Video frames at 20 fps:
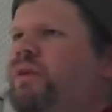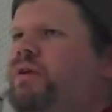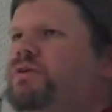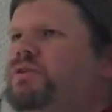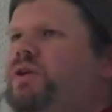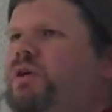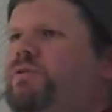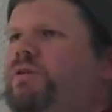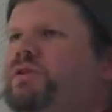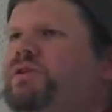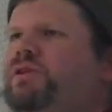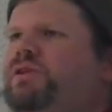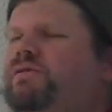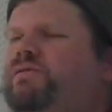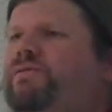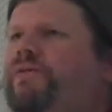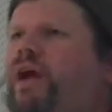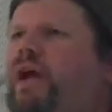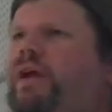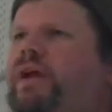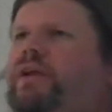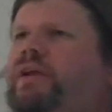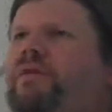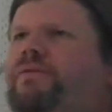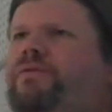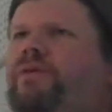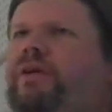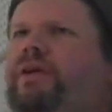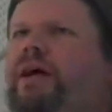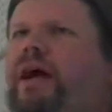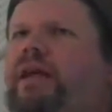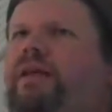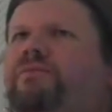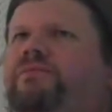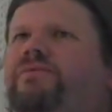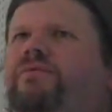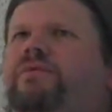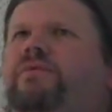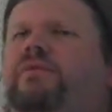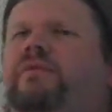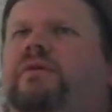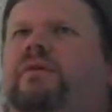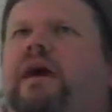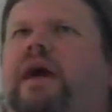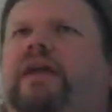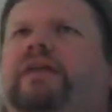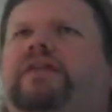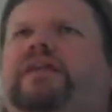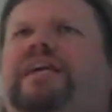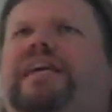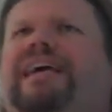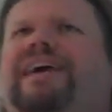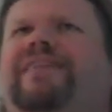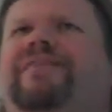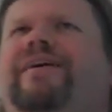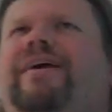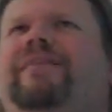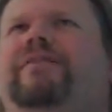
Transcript: So this is a very different kind of idea